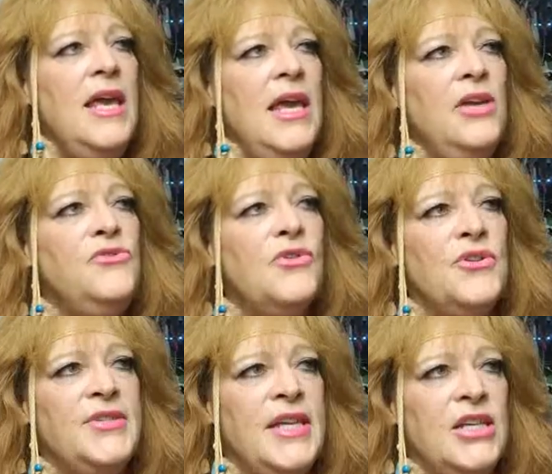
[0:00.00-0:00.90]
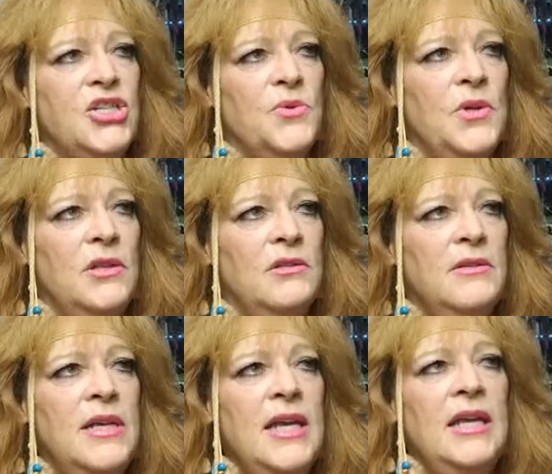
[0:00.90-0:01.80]
Androsexual.
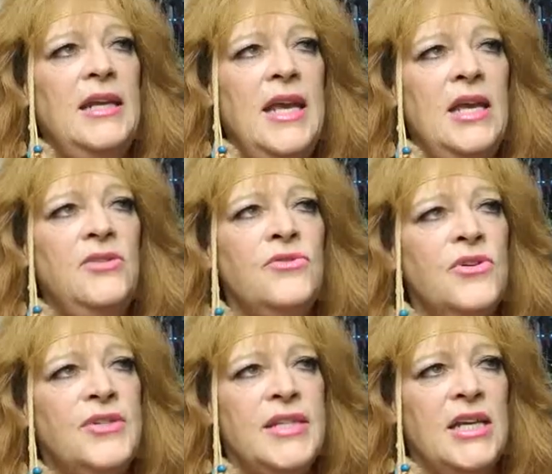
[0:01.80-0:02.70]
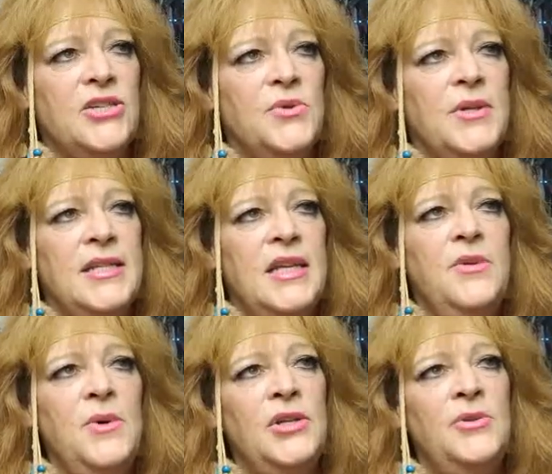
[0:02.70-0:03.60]
An androsexual is
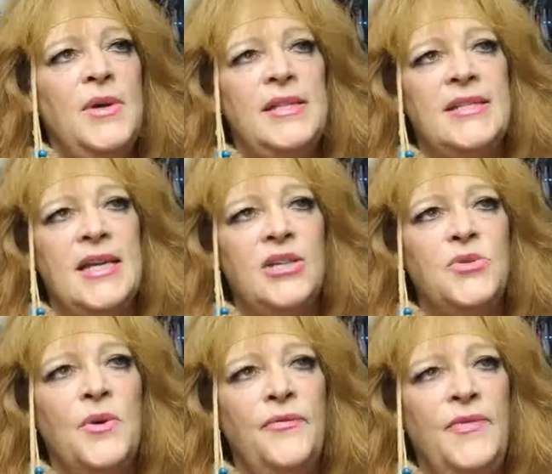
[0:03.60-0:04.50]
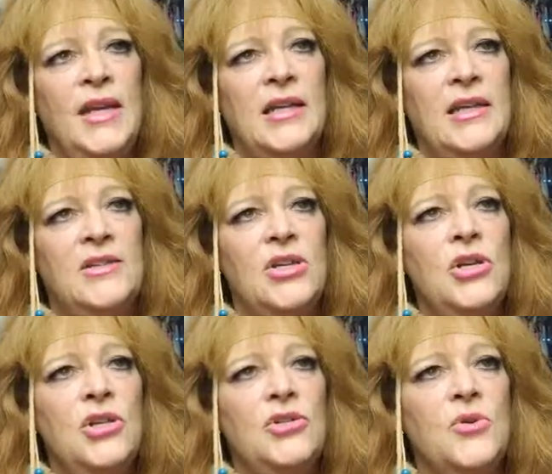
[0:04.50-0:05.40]
anyone who has sexual feelings
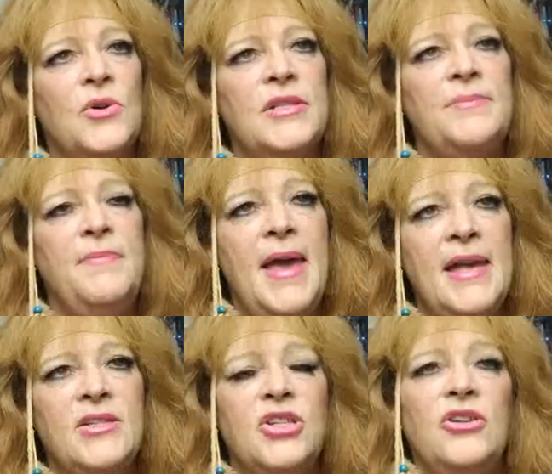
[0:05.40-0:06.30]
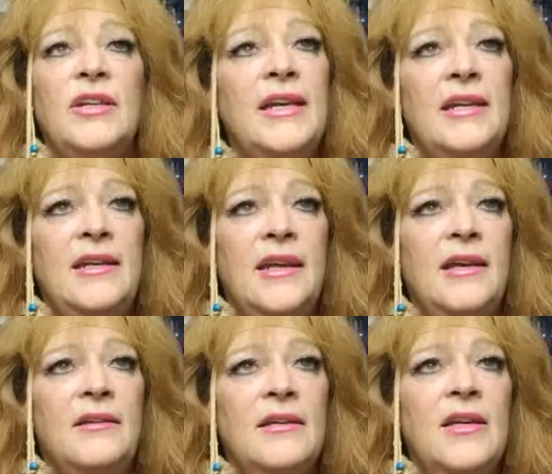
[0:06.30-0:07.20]
towards
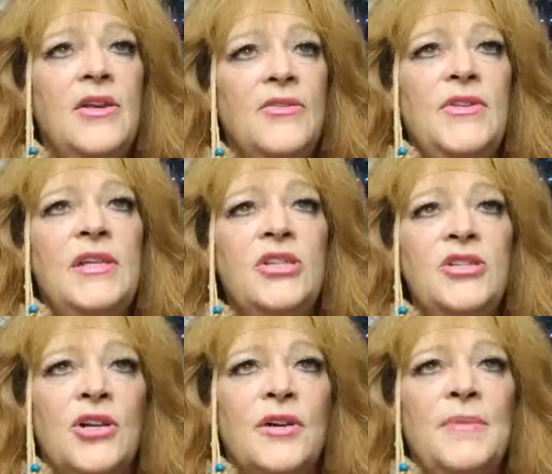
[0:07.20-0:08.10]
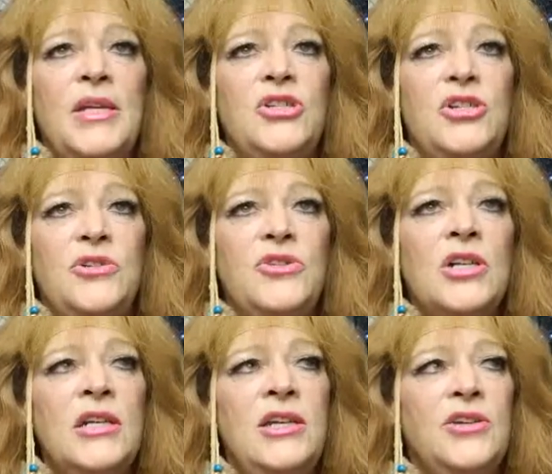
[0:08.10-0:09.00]
masculinity. This term is
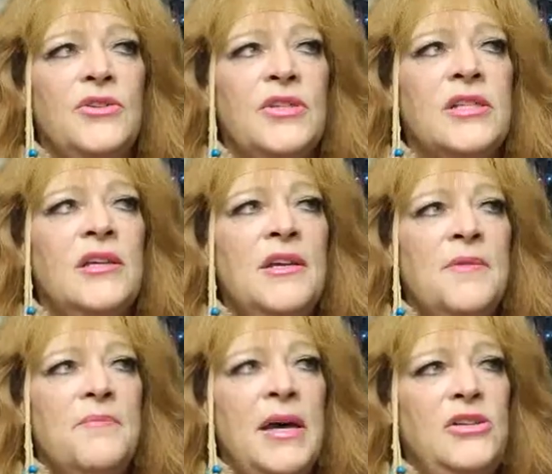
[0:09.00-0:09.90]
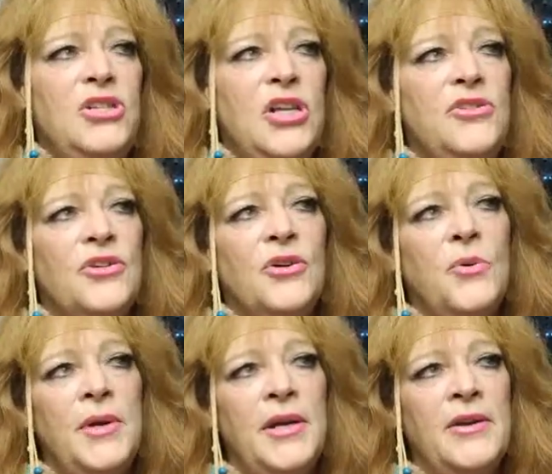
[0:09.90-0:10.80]
usually used by
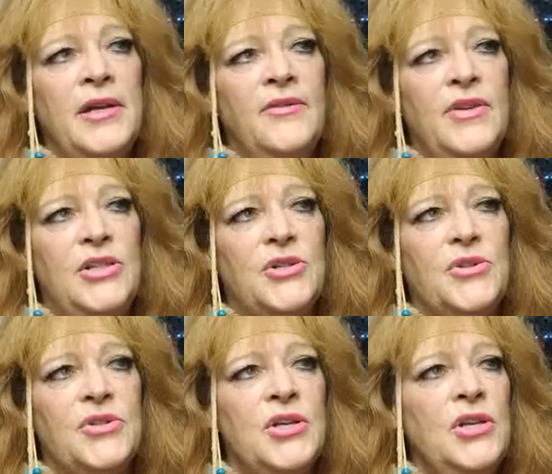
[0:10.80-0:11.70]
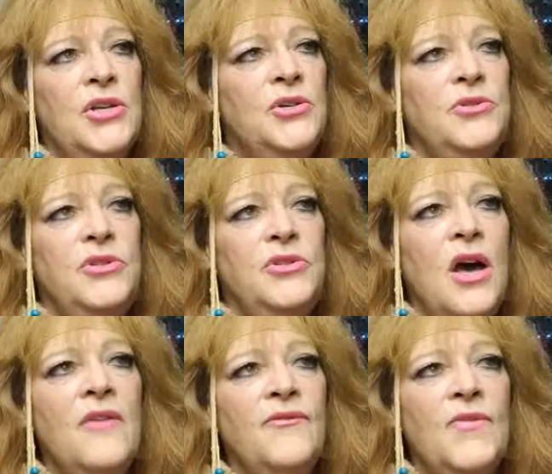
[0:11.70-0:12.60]
genderqueer individuals who do
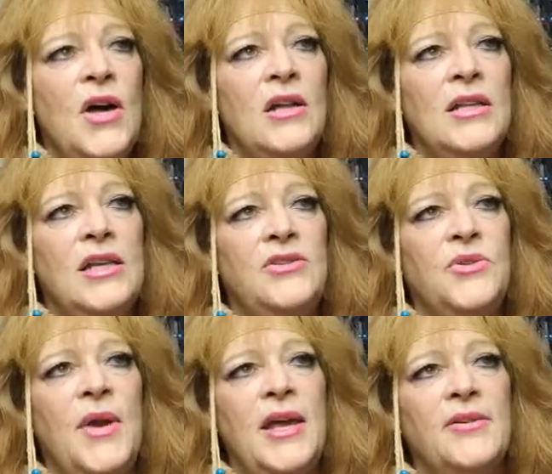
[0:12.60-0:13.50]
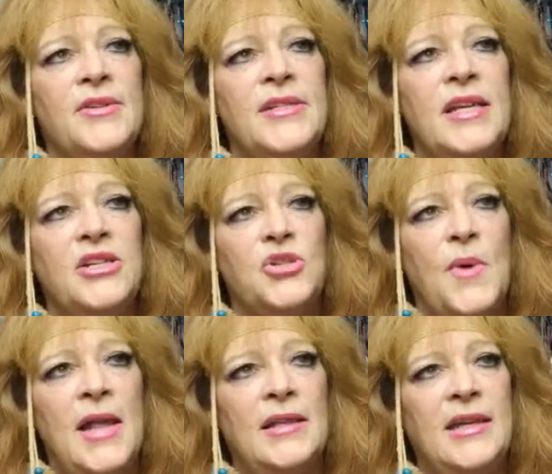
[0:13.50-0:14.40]
not fall into
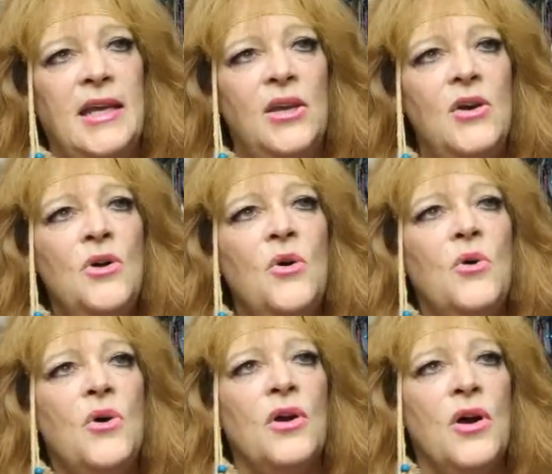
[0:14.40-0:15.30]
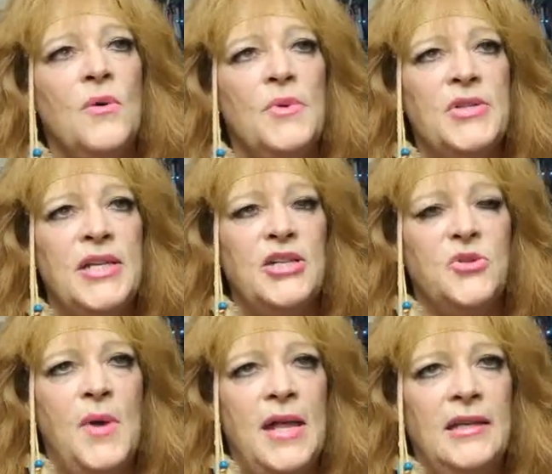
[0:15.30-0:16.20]
heterosexuality or
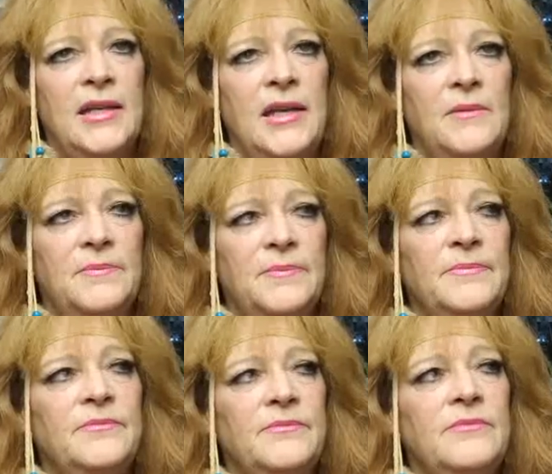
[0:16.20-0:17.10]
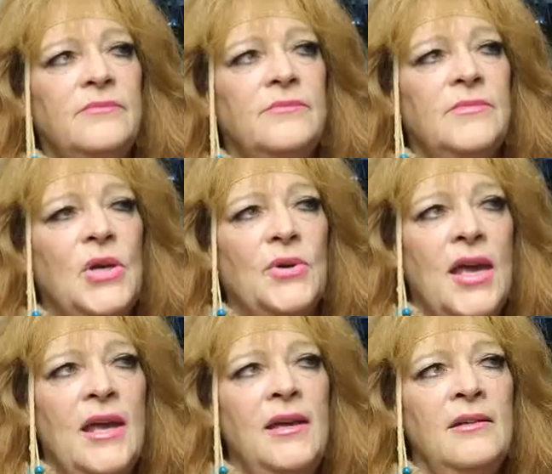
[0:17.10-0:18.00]
homosexuality.
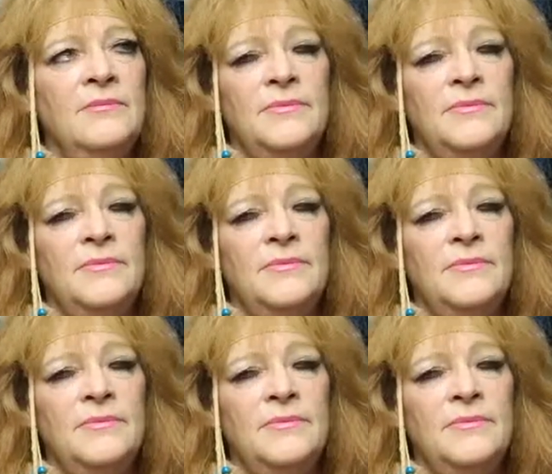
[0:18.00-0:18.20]
Okay?